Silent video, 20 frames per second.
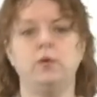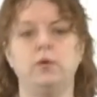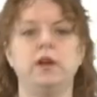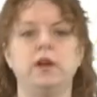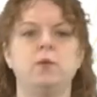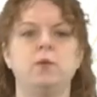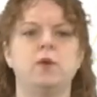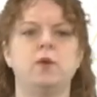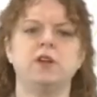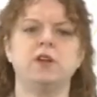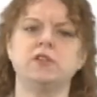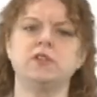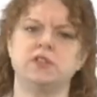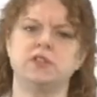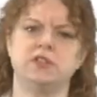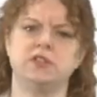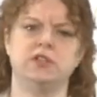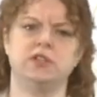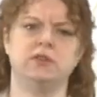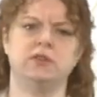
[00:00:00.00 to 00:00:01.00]
What I want
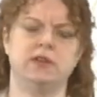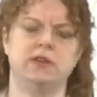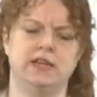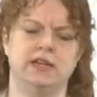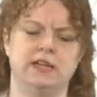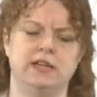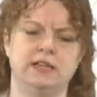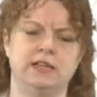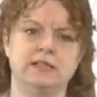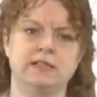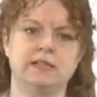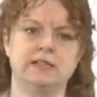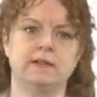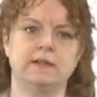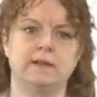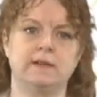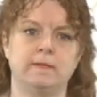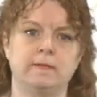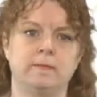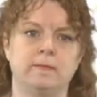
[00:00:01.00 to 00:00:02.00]
to do is.
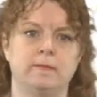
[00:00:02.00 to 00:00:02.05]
